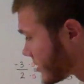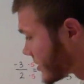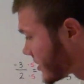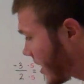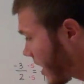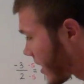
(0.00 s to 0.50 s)
to
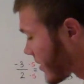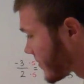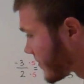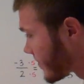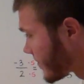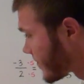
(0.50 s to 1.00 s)
that.
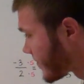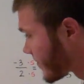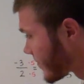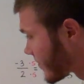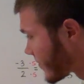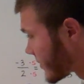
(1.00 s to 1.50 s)

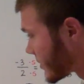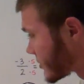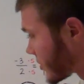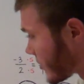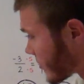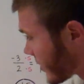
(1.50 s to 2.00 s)

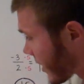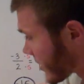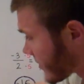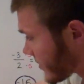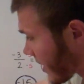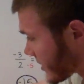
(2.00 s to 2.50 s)
So
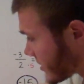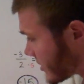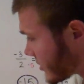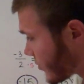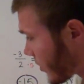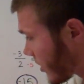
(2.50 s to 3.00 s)
negative
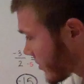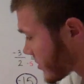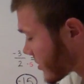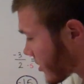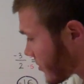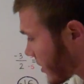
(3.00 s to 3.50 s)
19/12 is
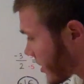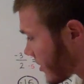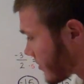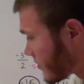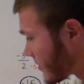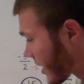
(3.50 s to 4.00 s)
going to
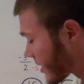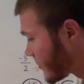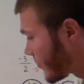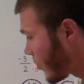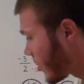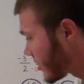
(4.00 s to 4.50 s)
become
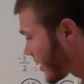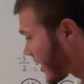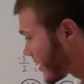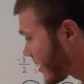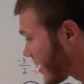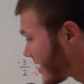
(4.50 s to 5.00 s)
negative 1
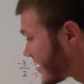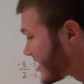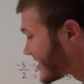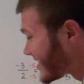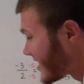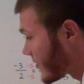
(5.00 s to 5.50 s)
and
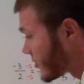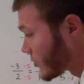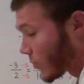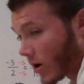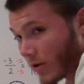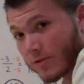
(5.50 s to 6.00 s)

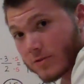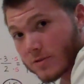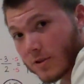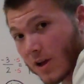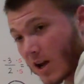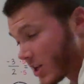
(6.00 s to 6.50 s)
7/12.
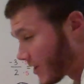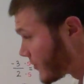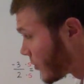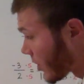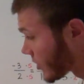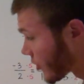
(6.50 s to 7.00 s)
If
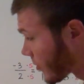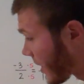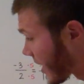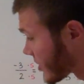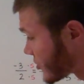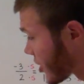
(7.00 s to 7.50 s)
you wanted to go
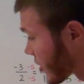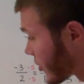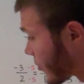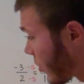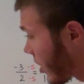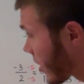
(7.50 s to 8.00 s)
back and check
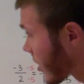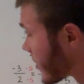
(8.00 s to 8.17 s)
your work,